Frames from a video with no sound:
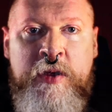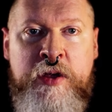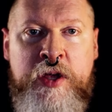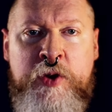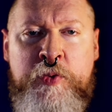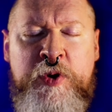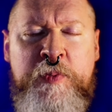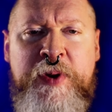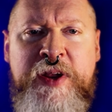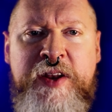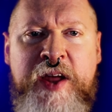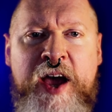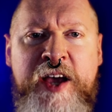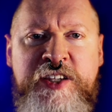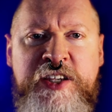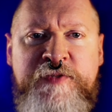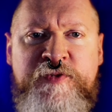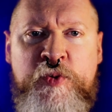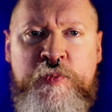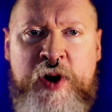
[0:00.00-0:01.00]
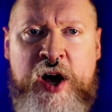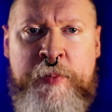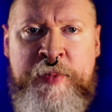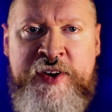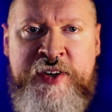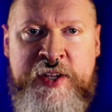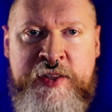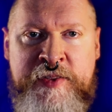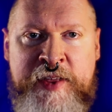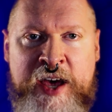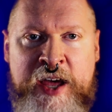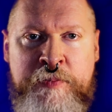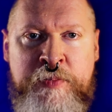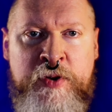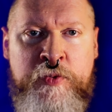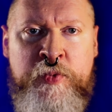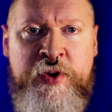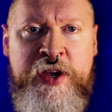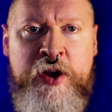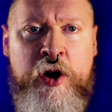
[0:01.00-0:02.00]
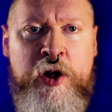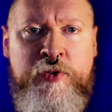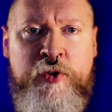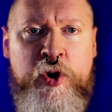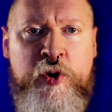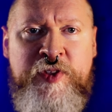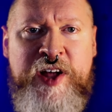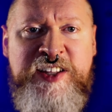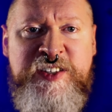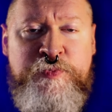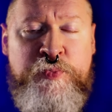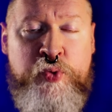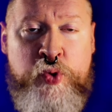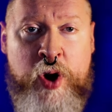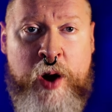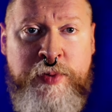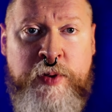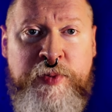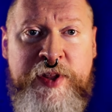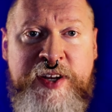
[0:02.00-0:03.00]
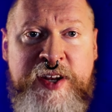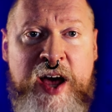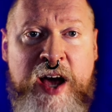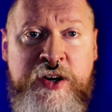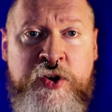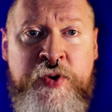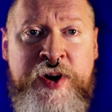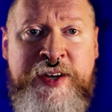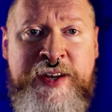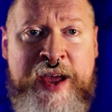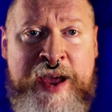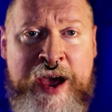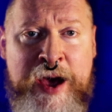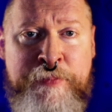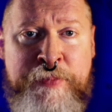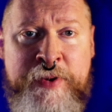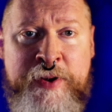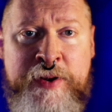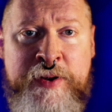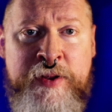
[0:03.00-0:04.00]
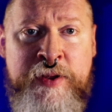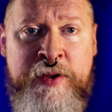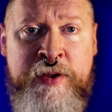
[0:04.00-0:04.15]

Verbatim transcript: It would be nice if Obama did that, but we all know that's probably not going to happen.